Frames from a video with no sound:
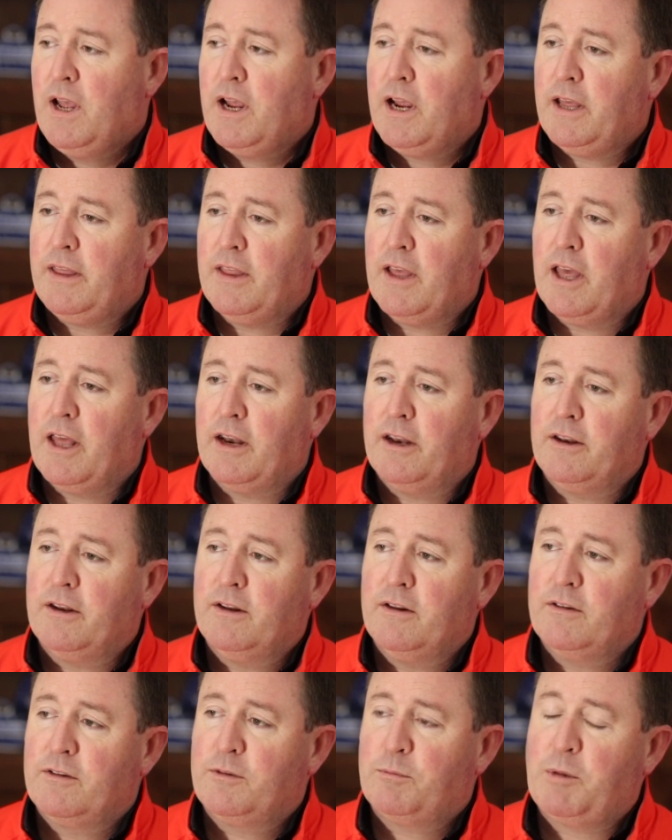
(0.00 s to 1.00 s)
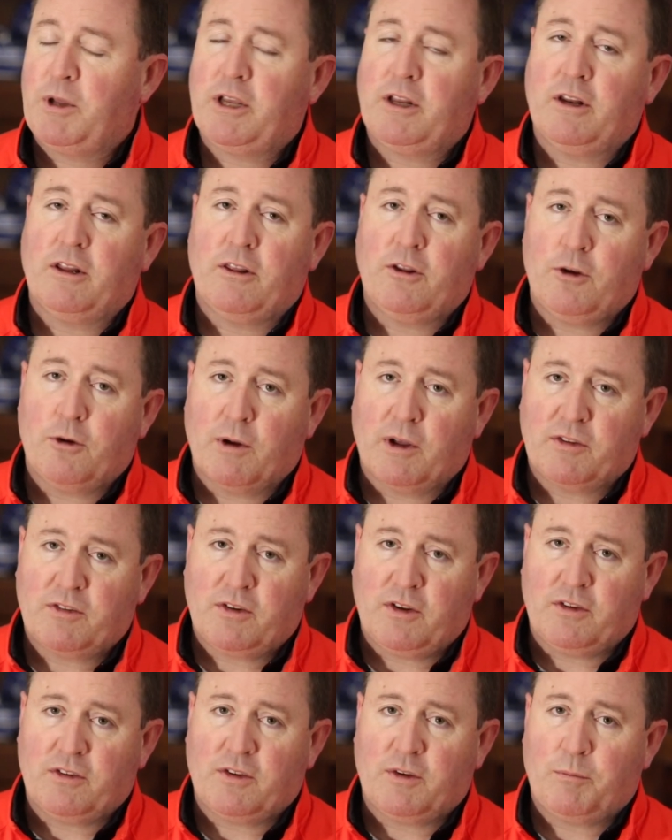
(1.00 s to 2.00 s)
And then, speaking of the
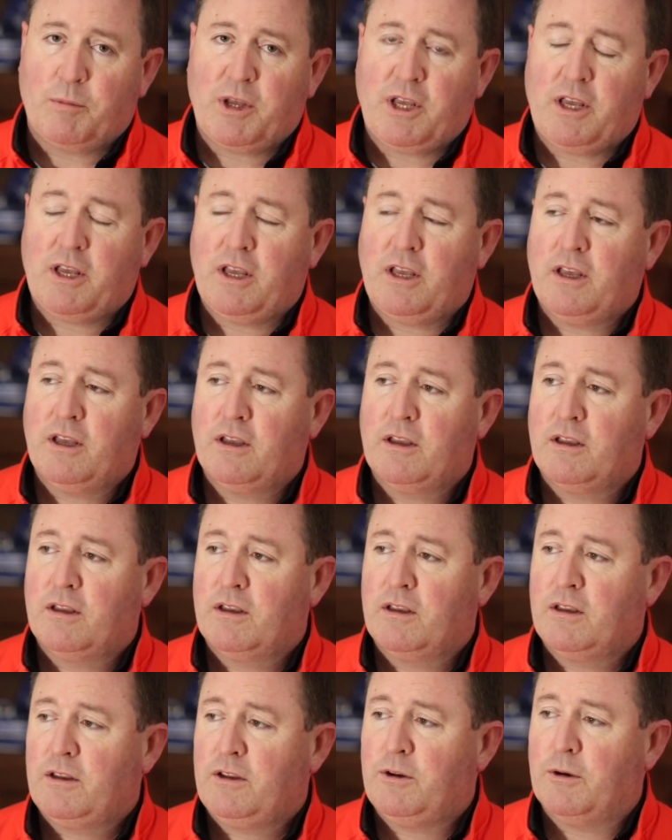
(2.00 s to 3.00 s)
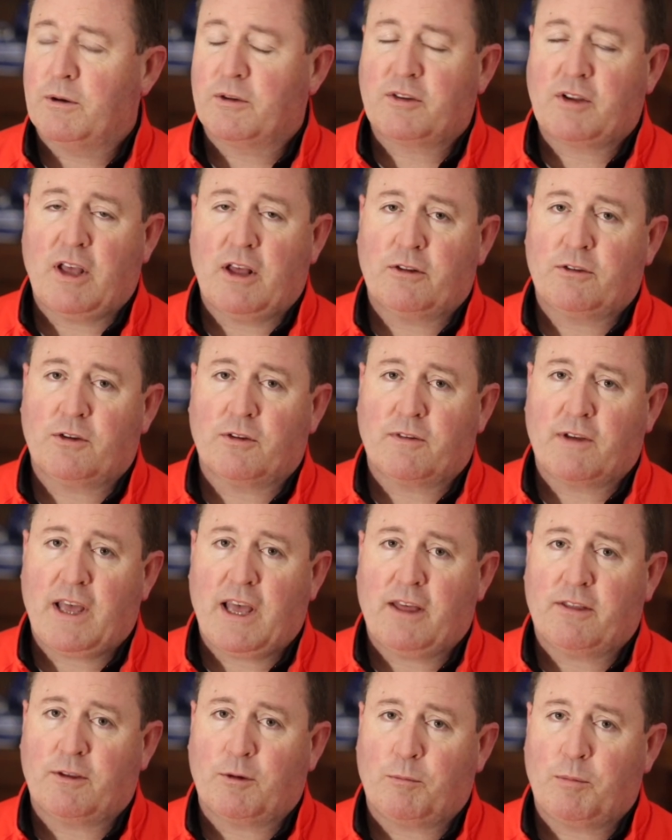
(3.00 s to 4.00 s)
USCCB, U.S. Council of
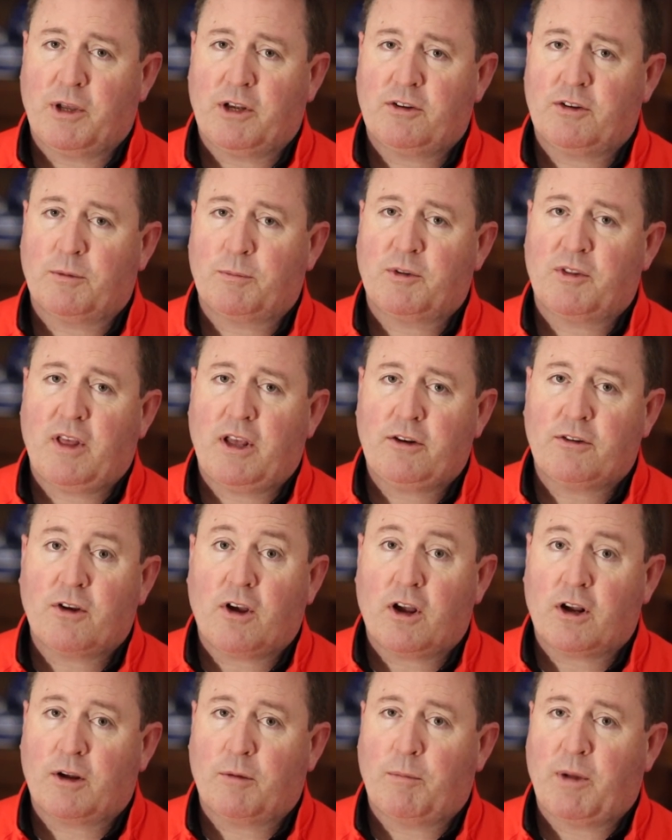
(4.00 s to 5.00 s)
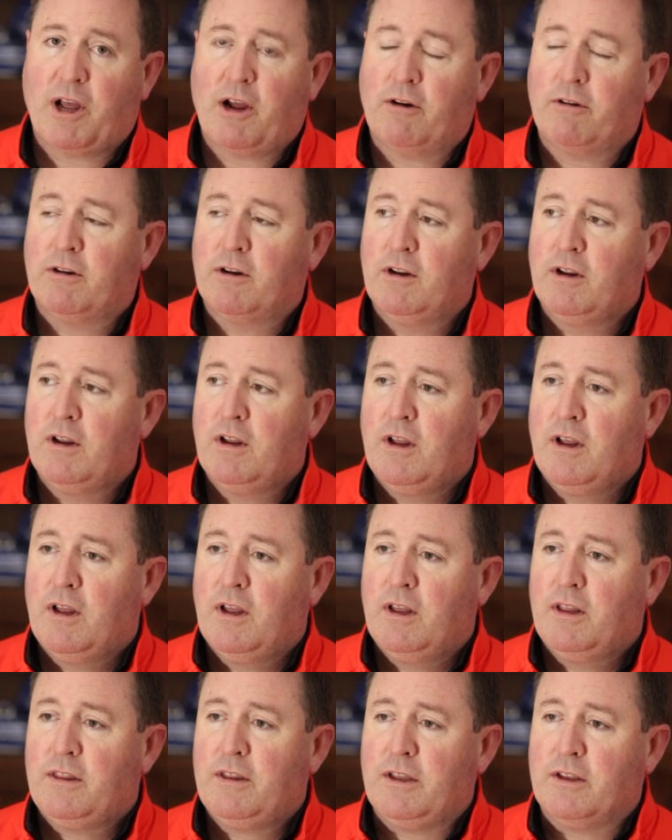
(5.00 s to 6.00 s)
Catholic Bishops, they talk about
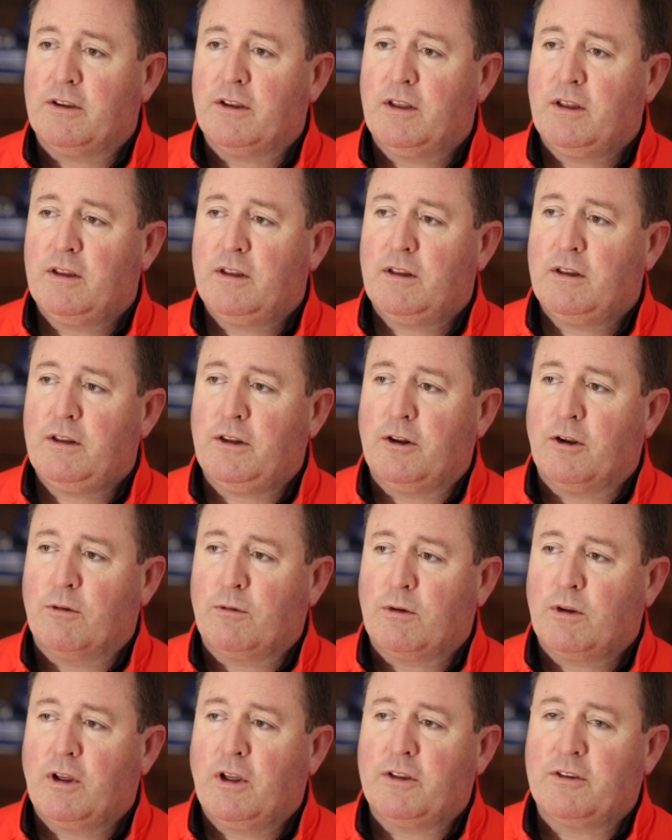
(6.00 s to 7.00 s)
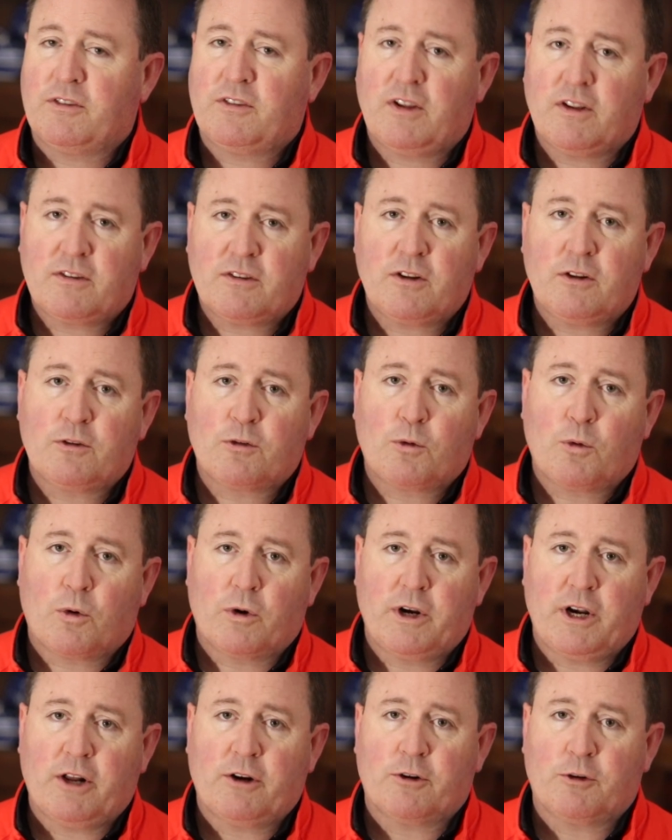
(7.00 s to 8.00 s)
the, you know, assistance
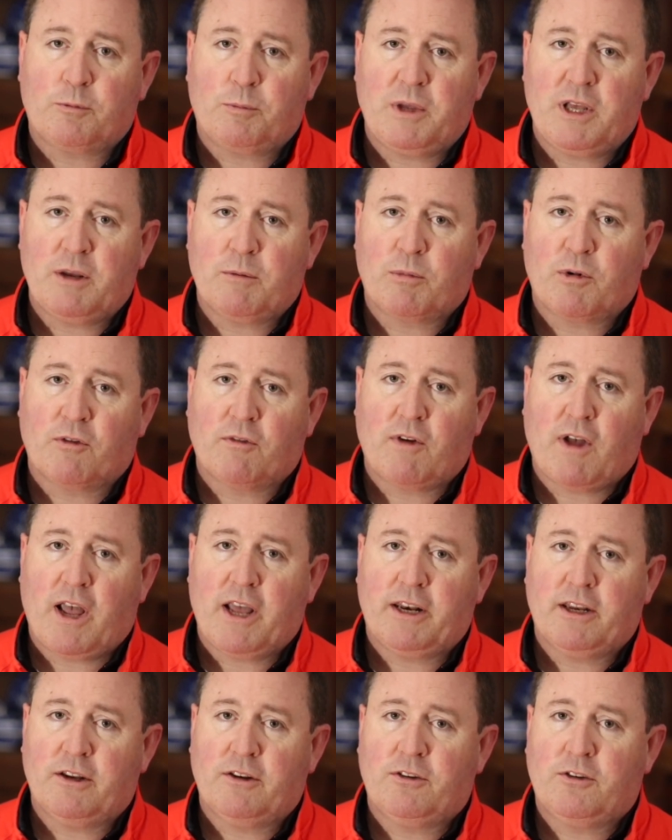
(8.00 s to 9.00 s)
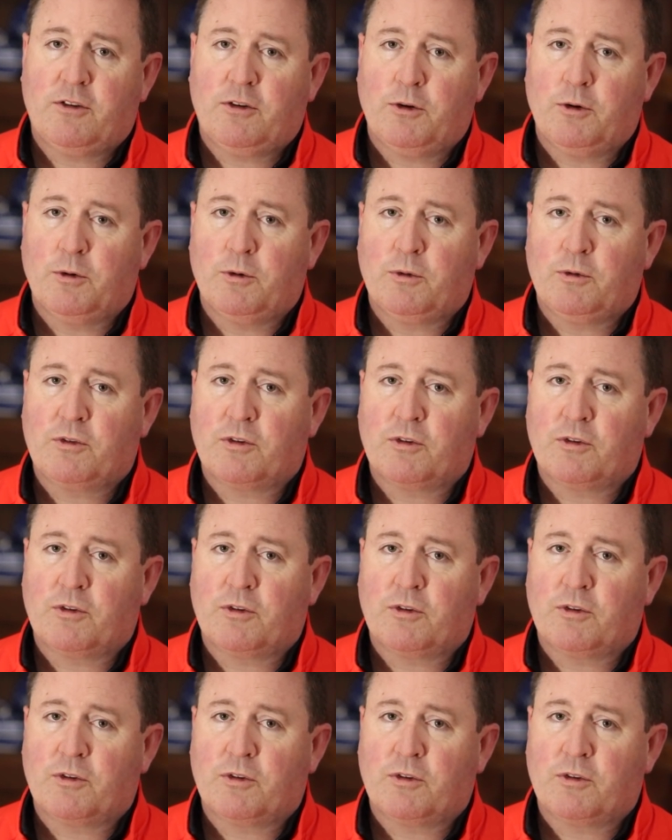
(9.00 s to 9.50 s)
coordinators being provided to